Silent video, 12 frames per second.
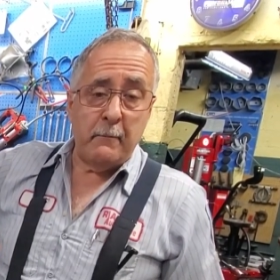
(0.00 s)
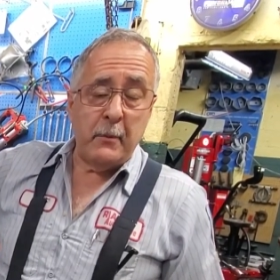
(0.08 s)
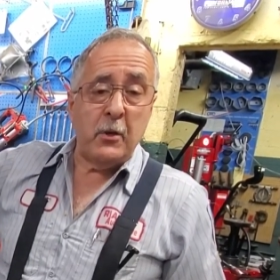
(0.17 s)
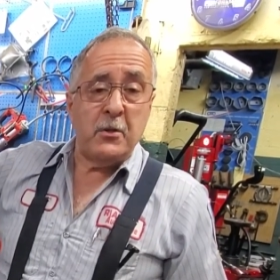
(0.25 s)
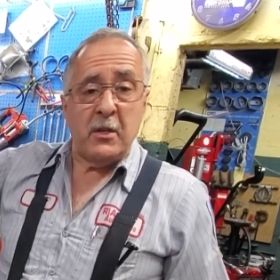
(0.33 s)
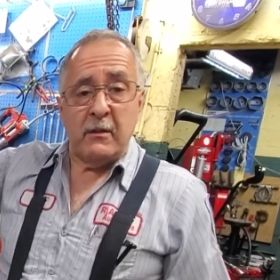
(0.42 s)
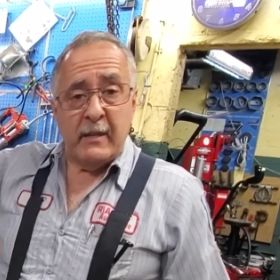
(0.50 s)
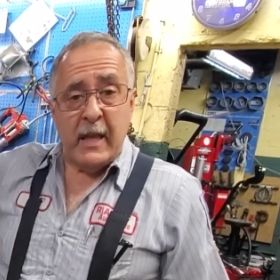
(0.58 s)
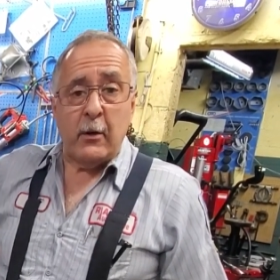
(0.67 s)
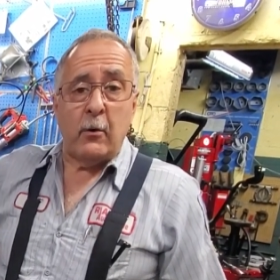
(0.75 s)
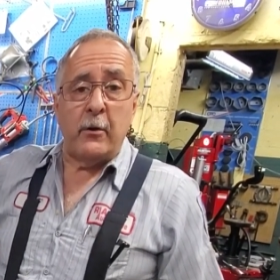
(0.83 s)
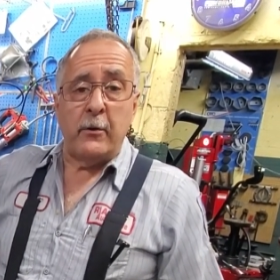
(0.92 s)
Because you can
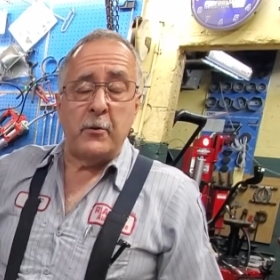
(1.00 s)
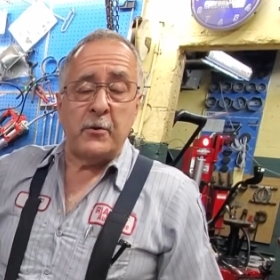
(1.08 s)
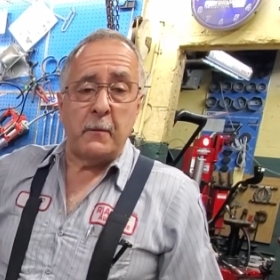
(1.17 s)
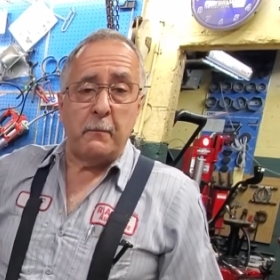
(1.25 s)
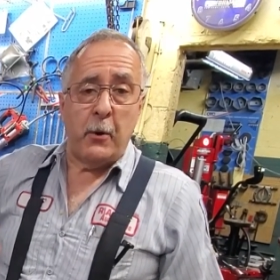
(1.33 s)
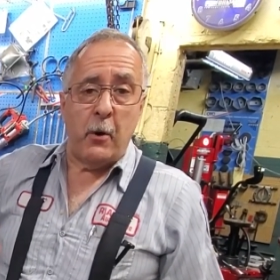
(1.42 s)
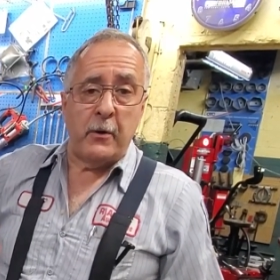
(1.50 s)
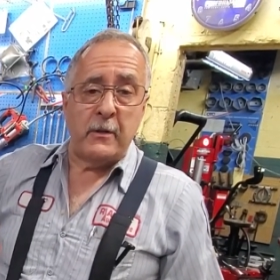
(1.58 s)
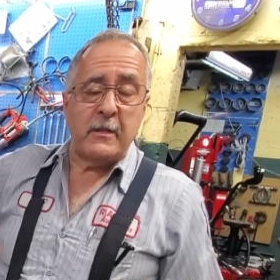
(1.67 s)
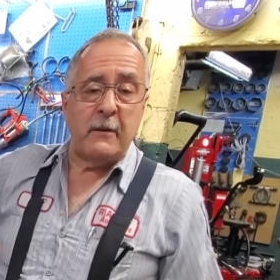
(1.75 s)
take all those components.